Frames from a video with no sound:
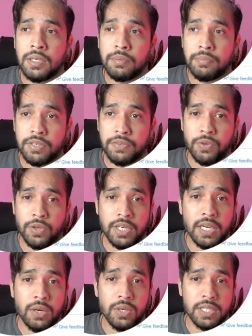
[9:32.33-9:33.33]
But for
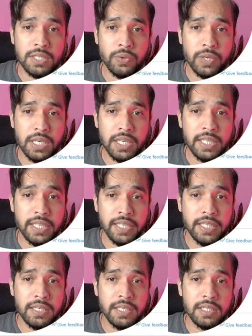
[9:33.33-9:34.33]
now, let's quickly
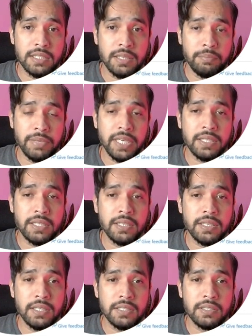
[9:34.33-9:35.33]
create a subnet.
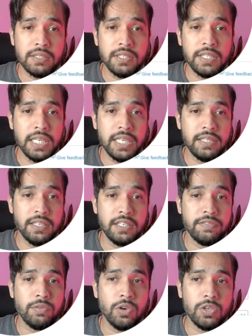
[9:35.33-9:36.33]
Let's delete the
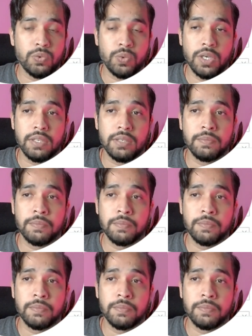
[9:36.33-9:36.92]
default one.